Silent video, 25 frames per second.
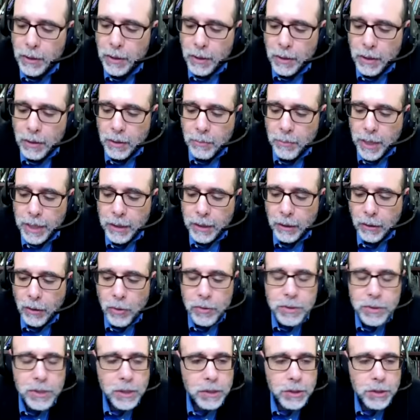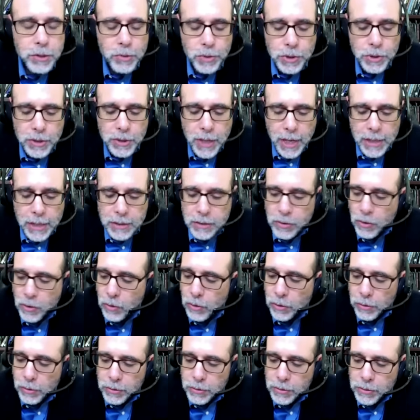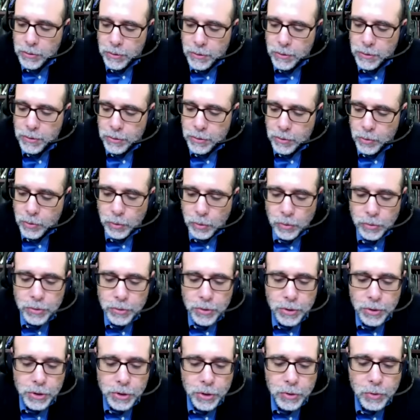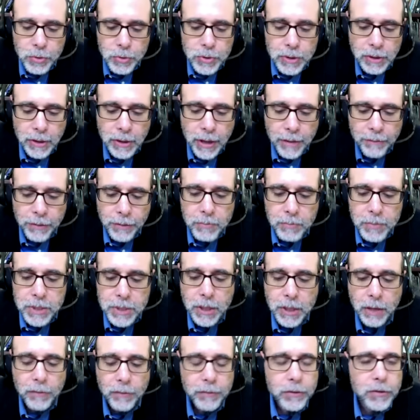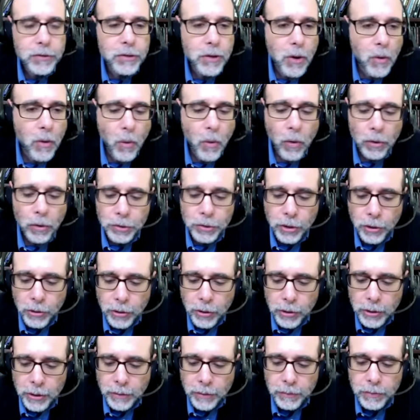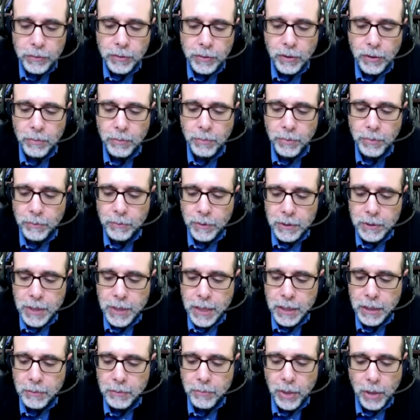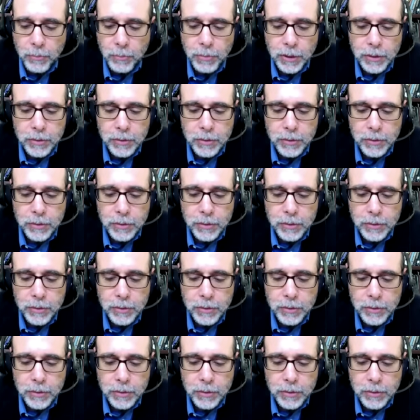By closing Jewish day schools, Jews left themselves no alternatives to attending public